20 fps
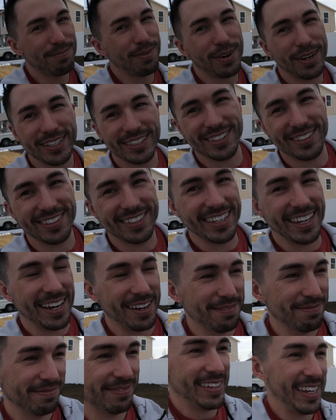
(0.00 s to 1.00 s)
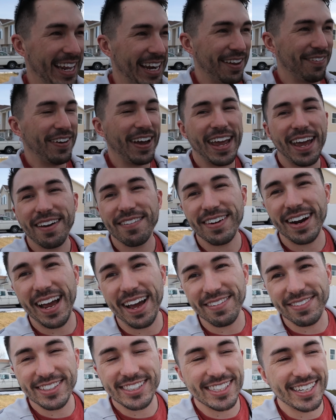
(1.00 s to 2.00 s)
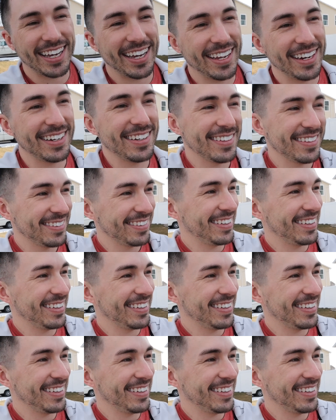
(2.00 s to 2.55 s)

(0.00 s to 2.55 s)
Boys are dumb. And if I ever have a son,